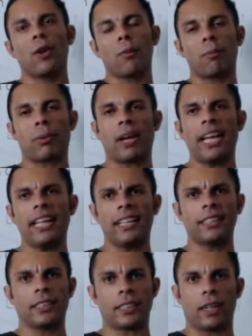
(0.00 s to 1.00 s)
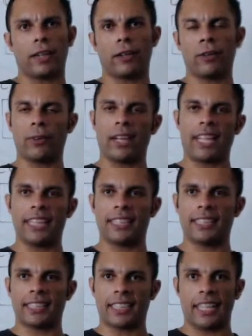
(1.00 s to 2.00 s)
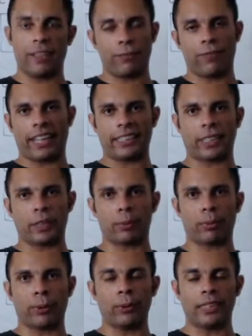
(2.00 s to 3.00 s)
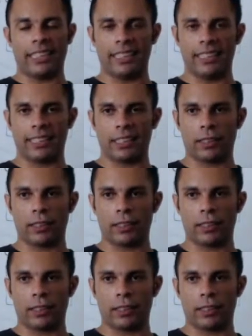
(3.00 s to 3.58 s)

Prions are known as infectious proteins.